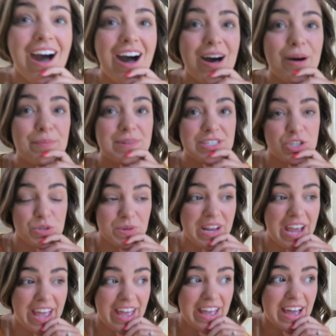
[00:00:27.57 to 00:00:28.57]
Um,
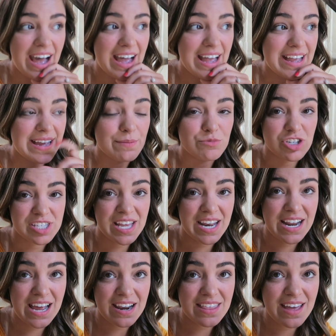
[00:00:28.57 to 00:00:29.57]
today, I am just
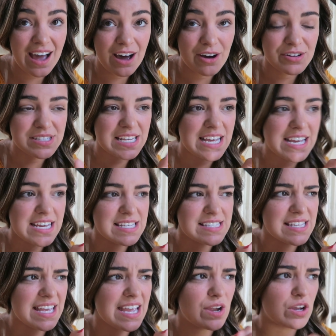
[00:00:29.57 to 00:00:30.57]
heading out of the house. It
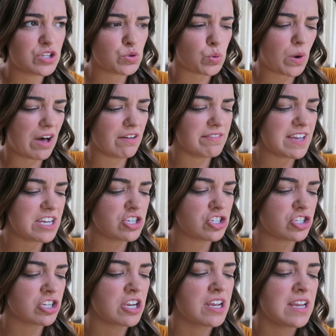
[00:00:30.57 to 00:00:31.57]
is like
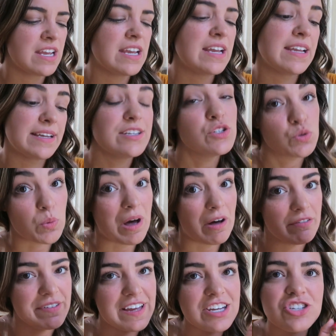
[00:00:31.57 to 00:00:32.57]
twelve-ish,
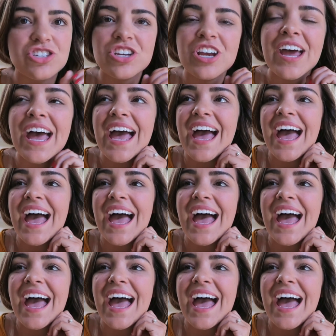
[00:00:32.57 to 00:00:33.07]
twelve-ish.